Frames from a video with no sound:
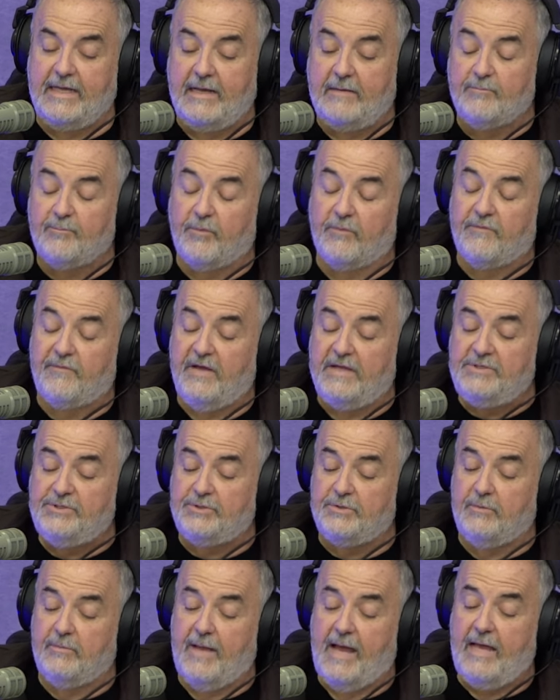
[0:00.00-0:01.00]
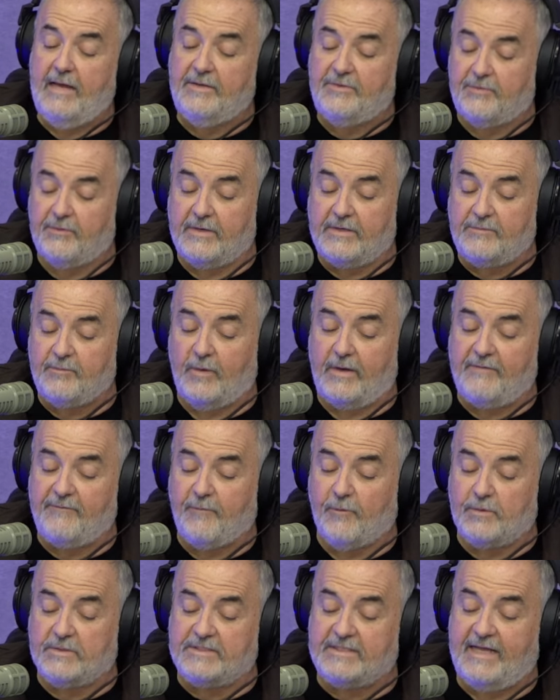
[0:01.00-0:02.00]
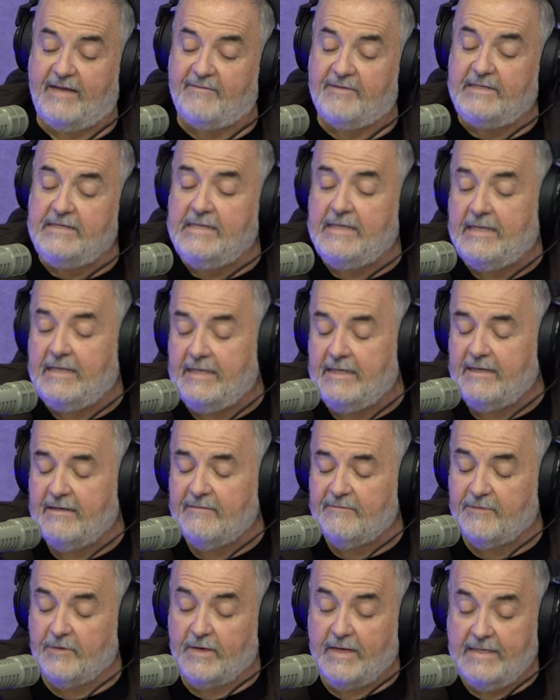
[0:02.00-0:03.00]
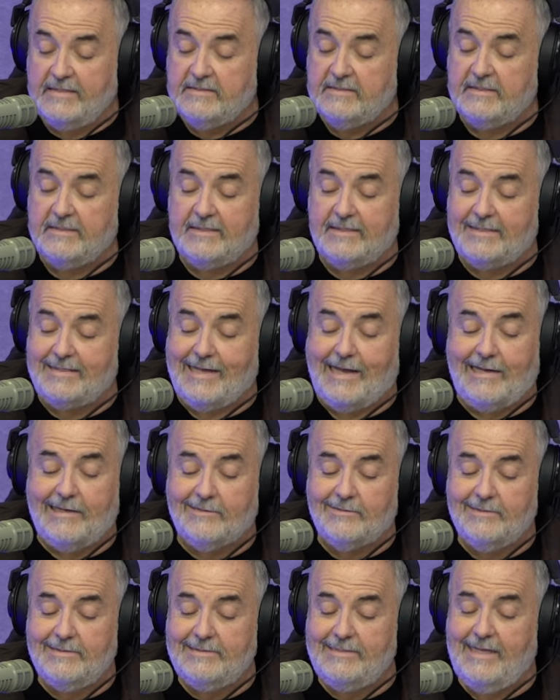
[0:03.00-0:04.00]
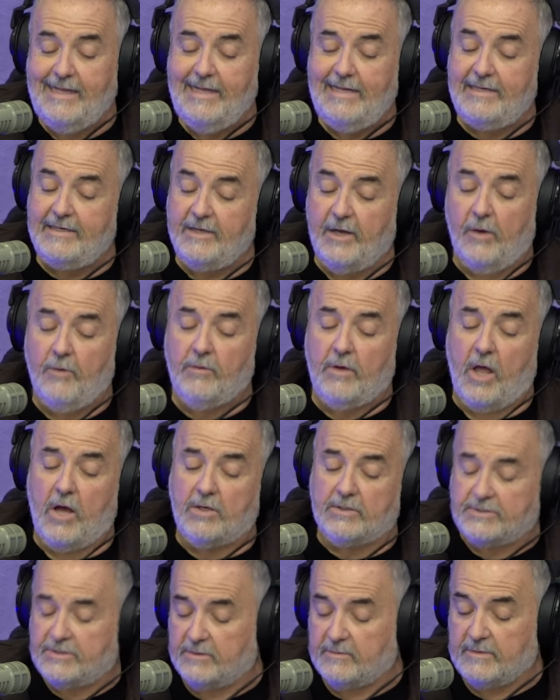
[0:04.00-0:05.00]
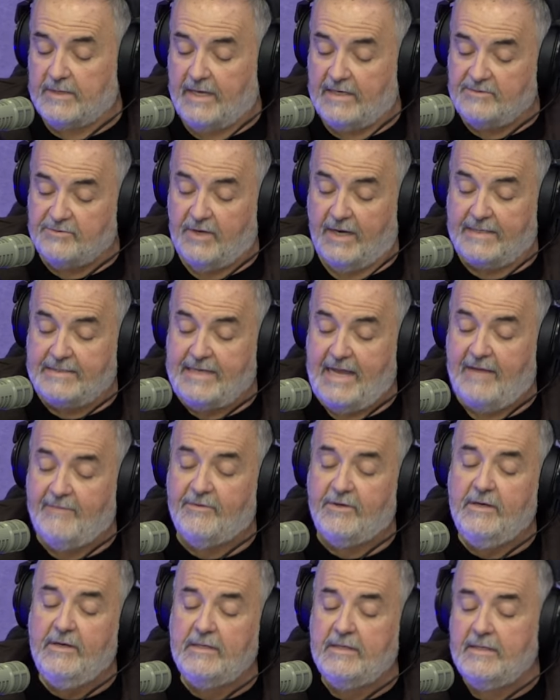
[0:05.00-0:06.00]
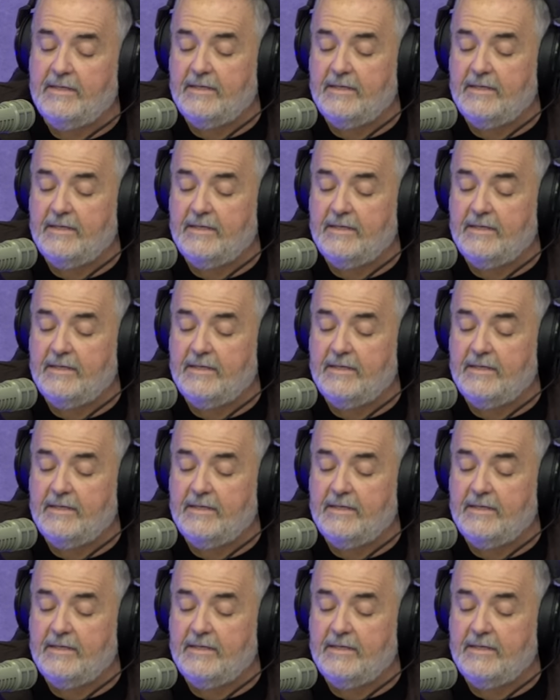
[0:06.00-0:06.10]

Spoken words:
And professional monitoring 24/7 for less than $1 a day. No long-term contract ever.